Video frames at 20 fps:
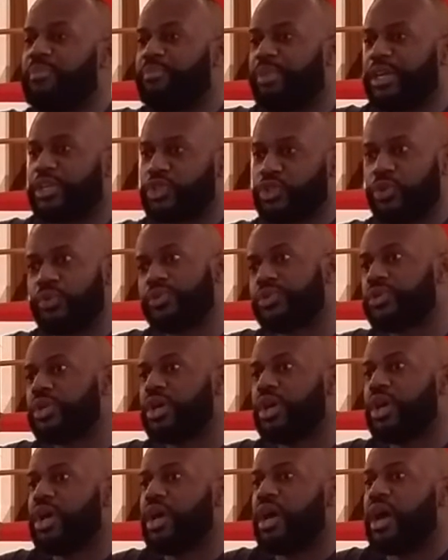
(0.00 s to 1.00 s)

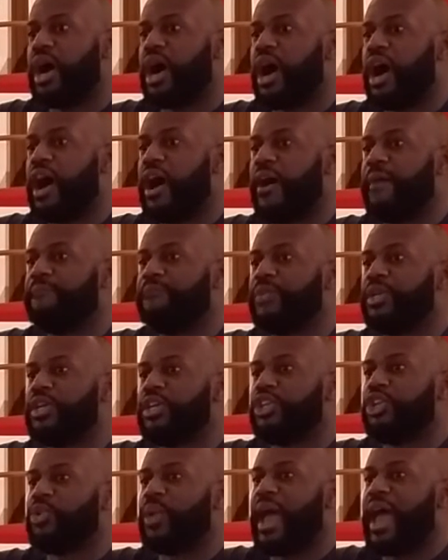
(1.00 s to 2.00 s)
Epistles.
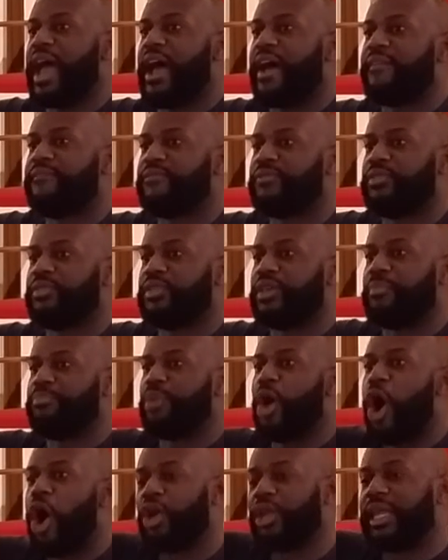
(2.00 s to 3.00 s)
You have the
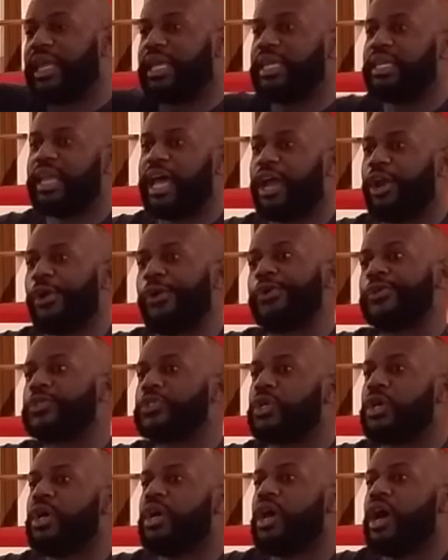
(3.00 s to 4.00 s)
Pauline
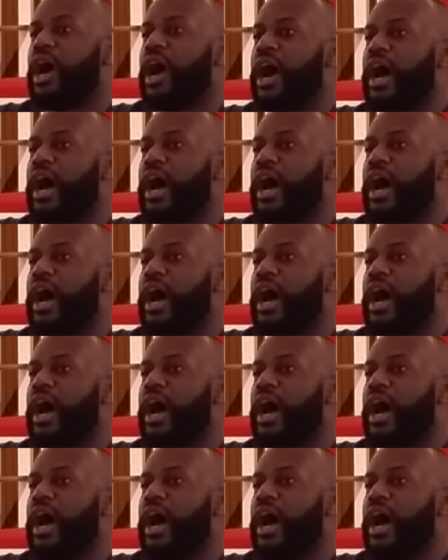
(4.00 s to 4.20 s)
letters,